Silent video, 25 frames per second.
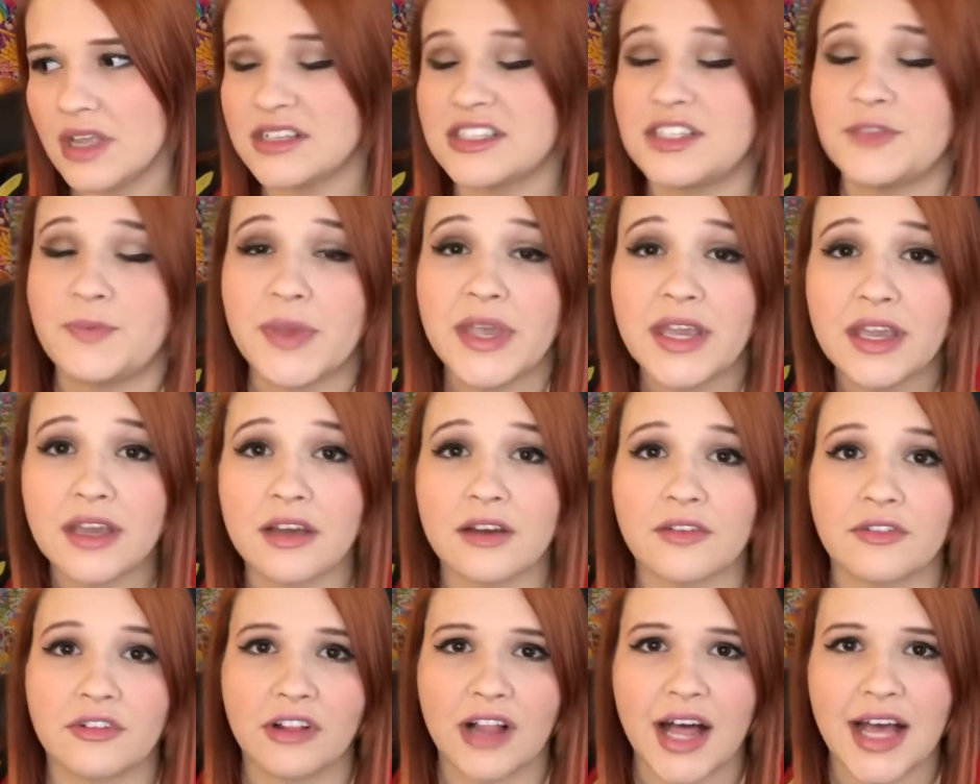
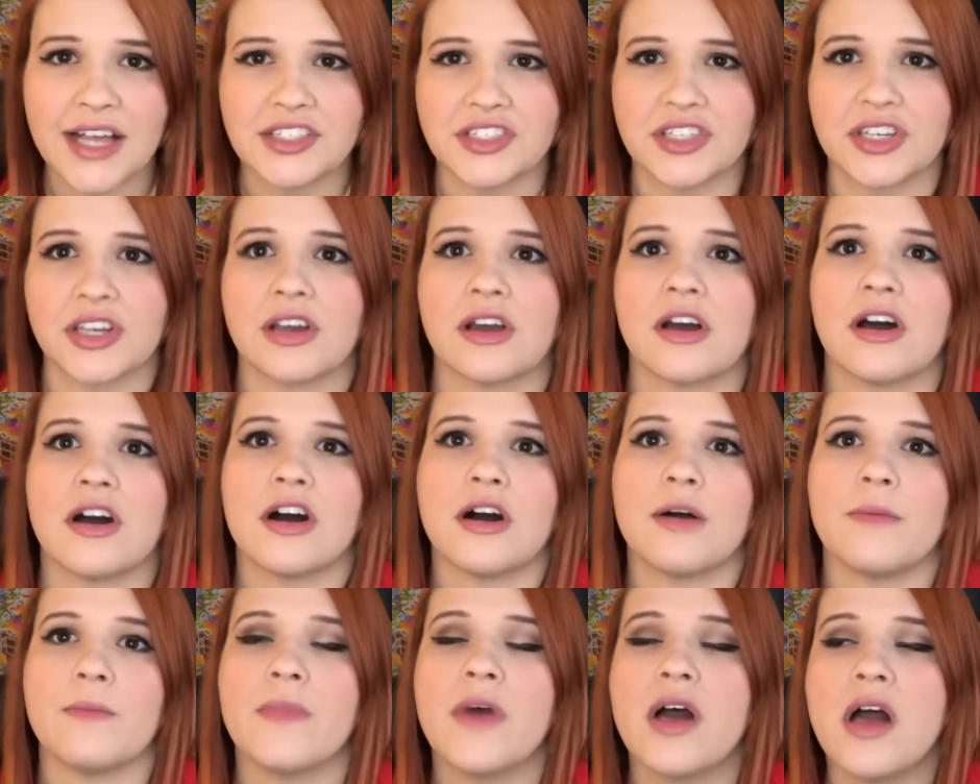Speaking of clashing,
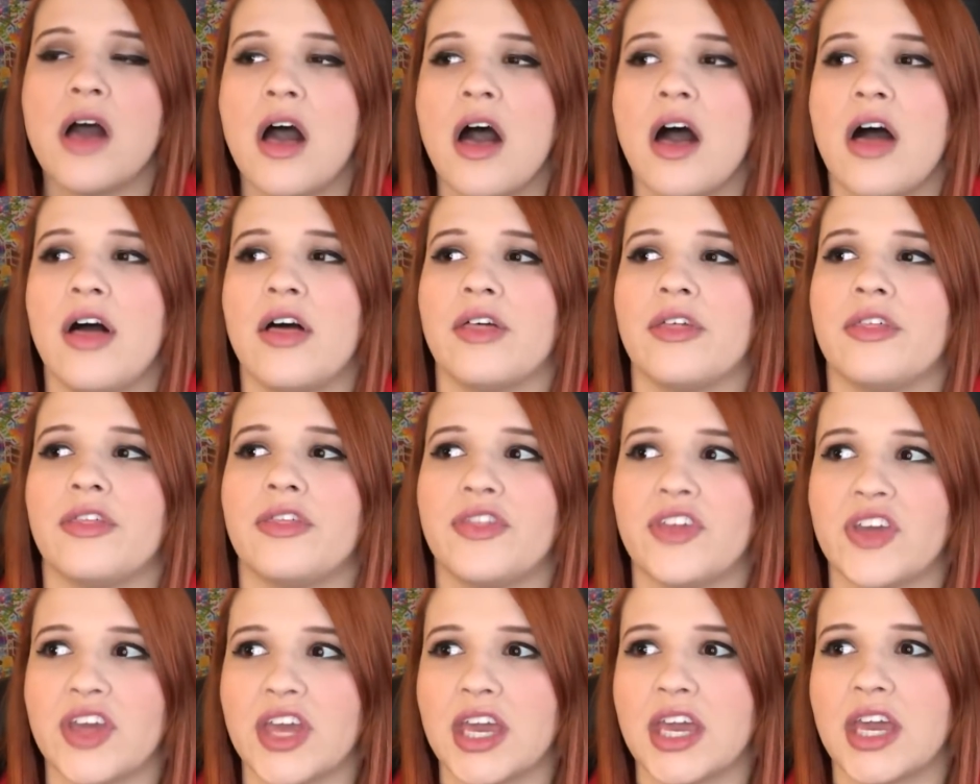
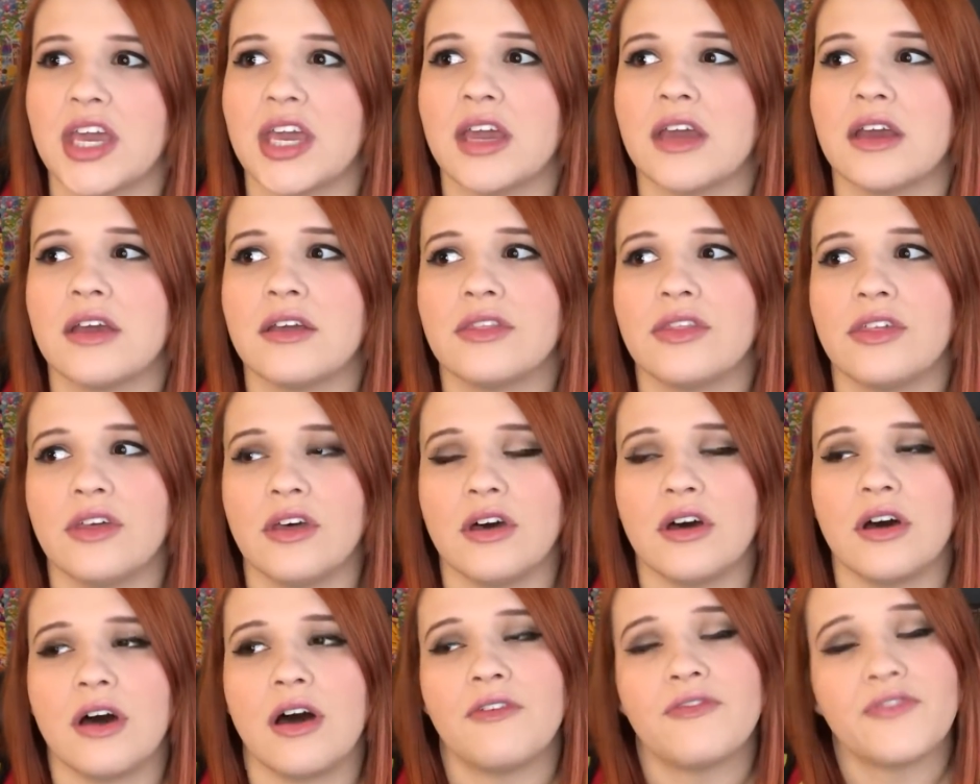the
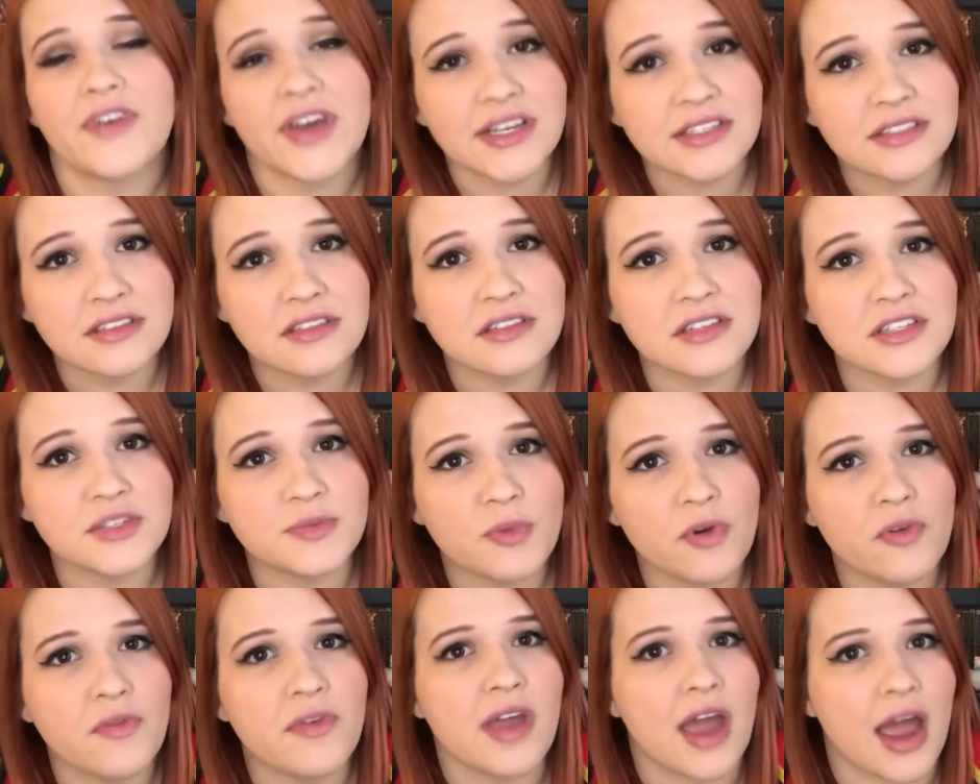effects in this
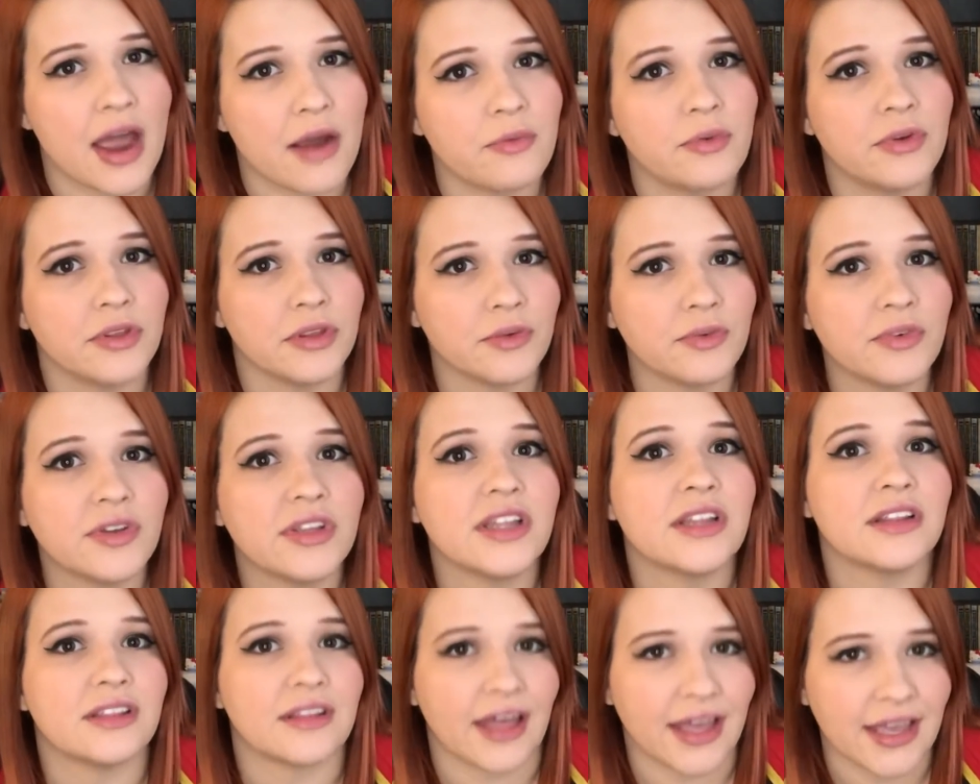movie I
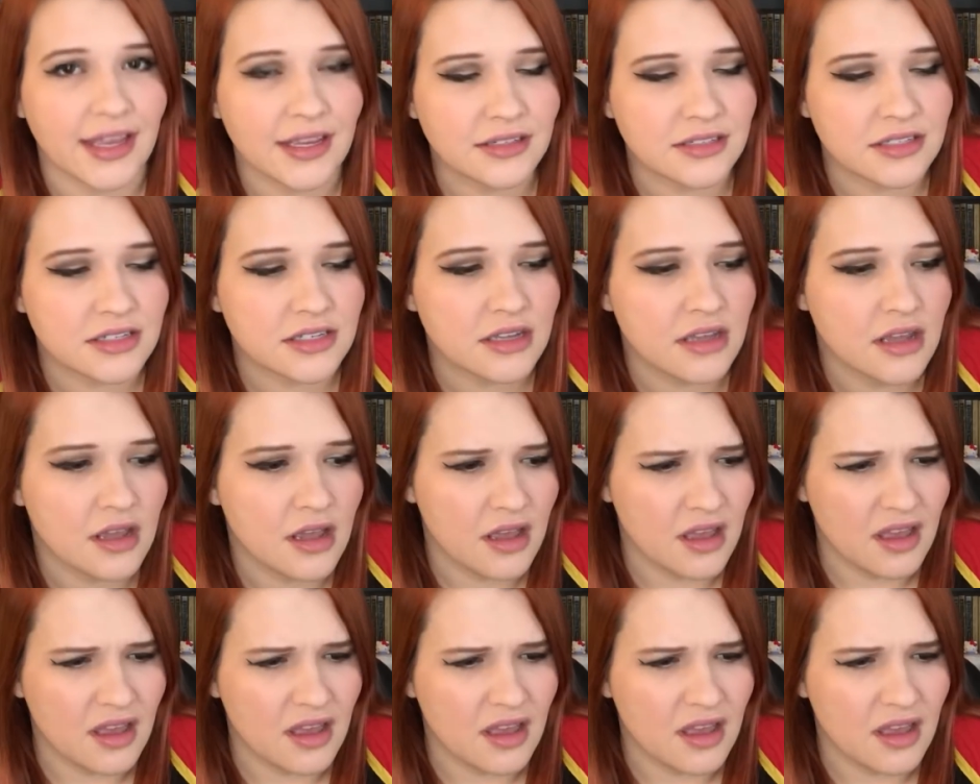really liked.